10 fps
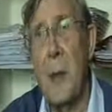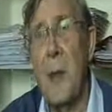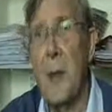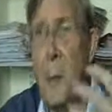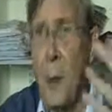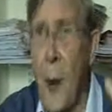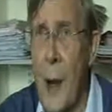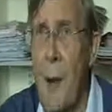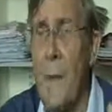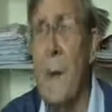because the
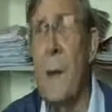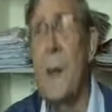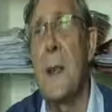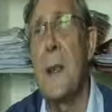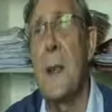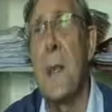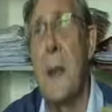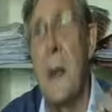primary focus is on